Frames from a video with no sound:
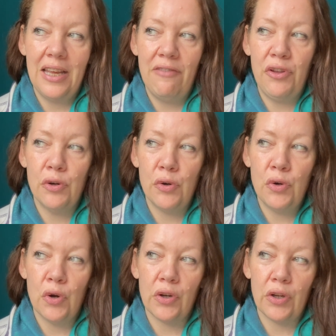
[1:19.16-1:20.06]
if you're
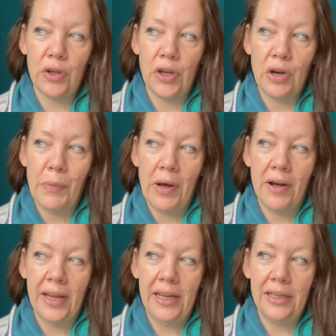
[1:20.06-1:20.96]
not going to
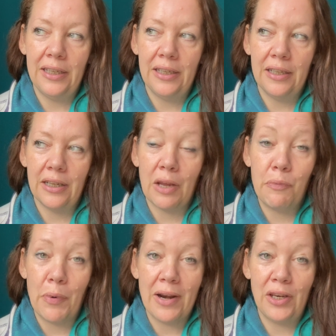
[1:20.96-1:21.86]
buy a
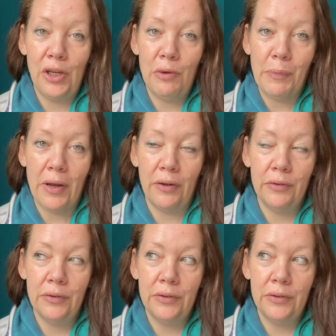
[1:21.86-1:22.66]
brand new boat,